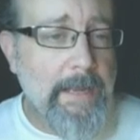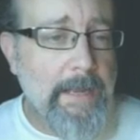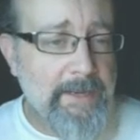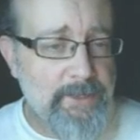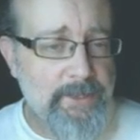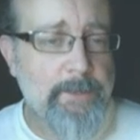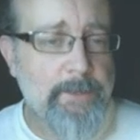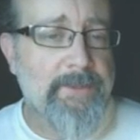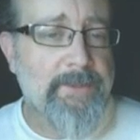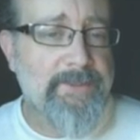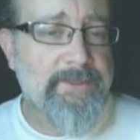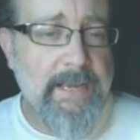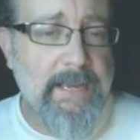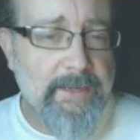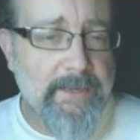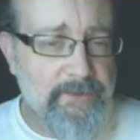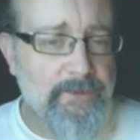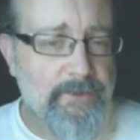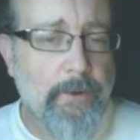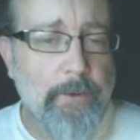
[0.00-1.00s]
HTML
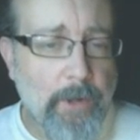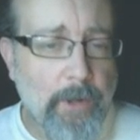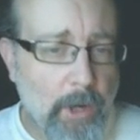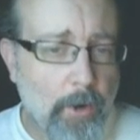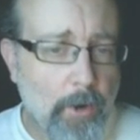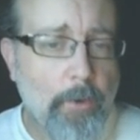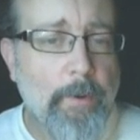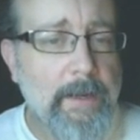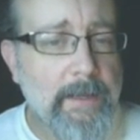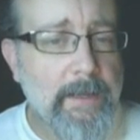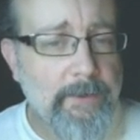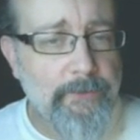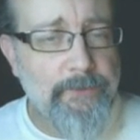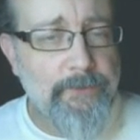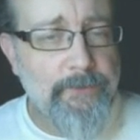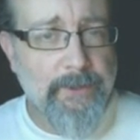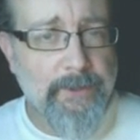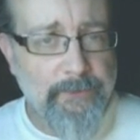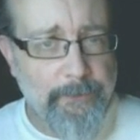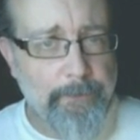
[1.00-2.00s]
tags don't always
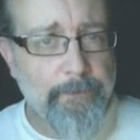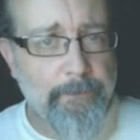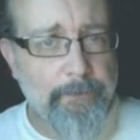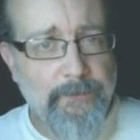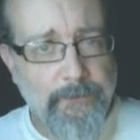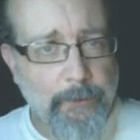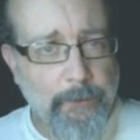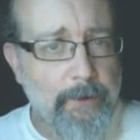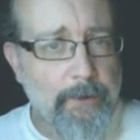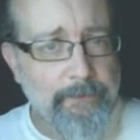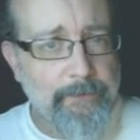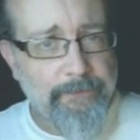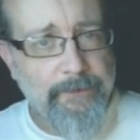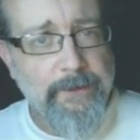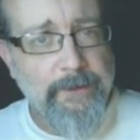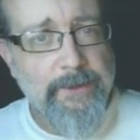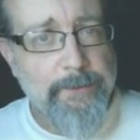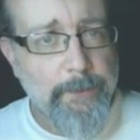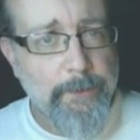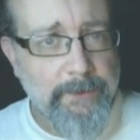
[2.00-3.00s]
just start and
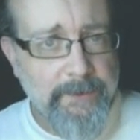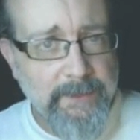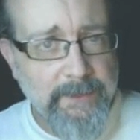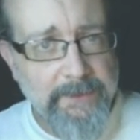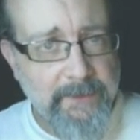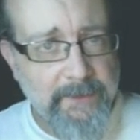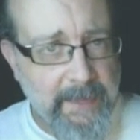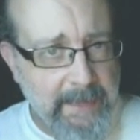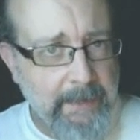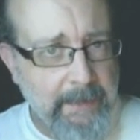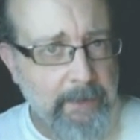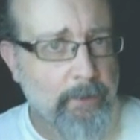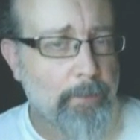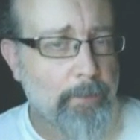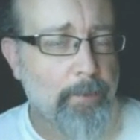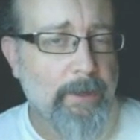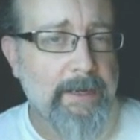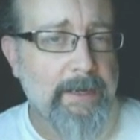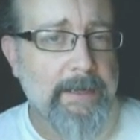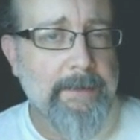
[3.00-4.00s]
finish with these angle
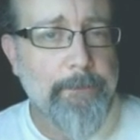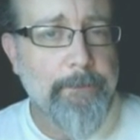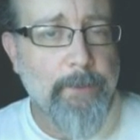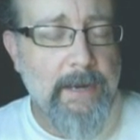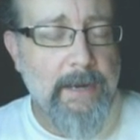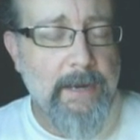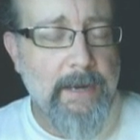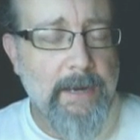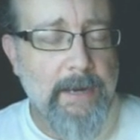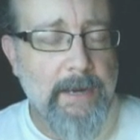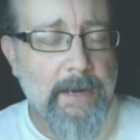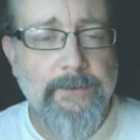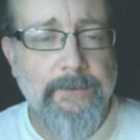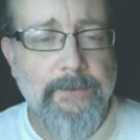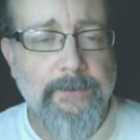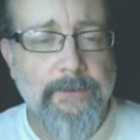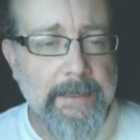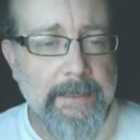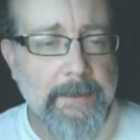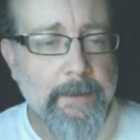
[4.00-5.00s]
brackets.
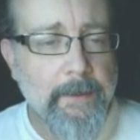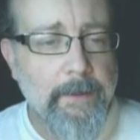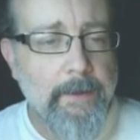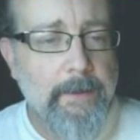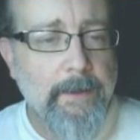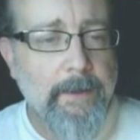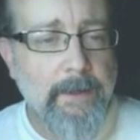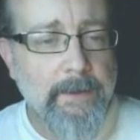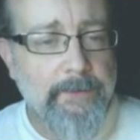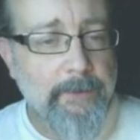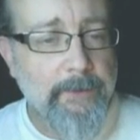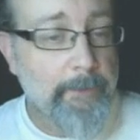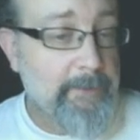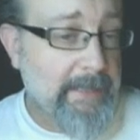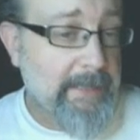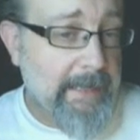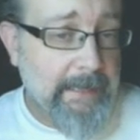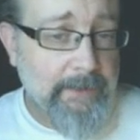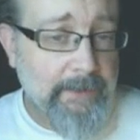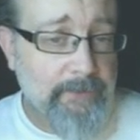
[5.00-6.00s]
Some
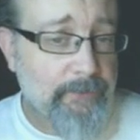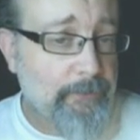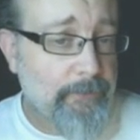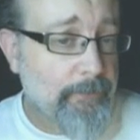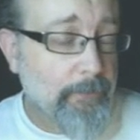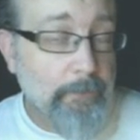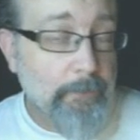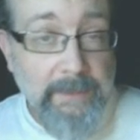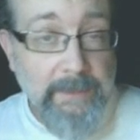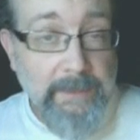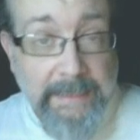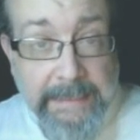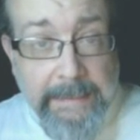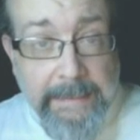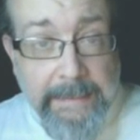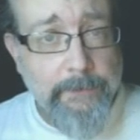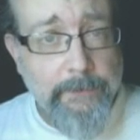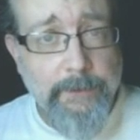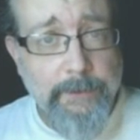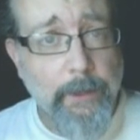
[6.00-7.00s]
tags
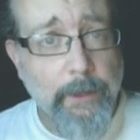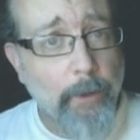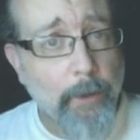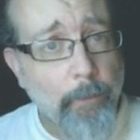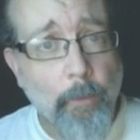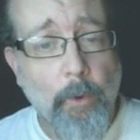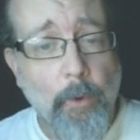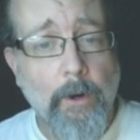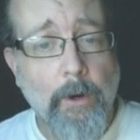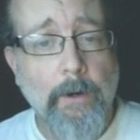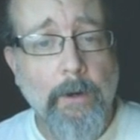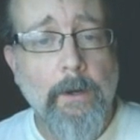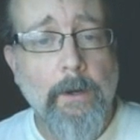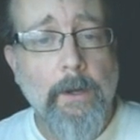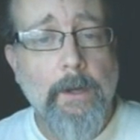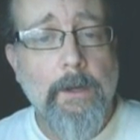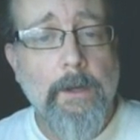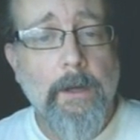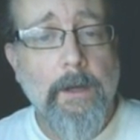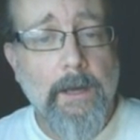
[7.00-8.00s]
need to know more
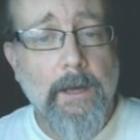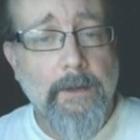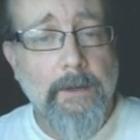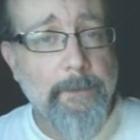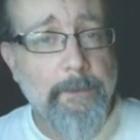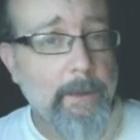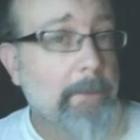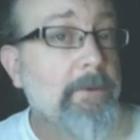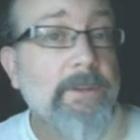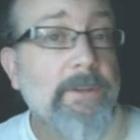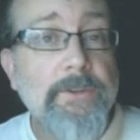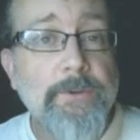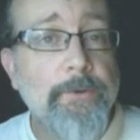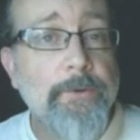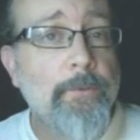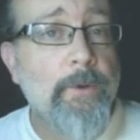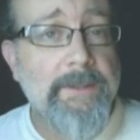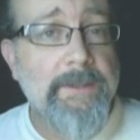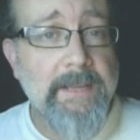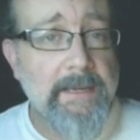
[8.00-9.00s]
to be able to
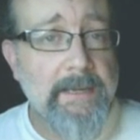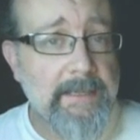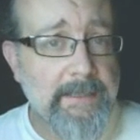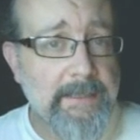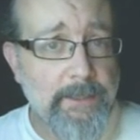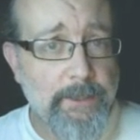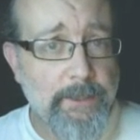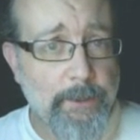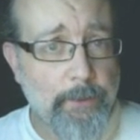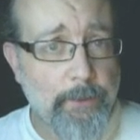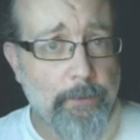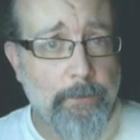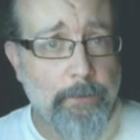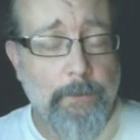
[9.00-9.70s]
do what they need to do.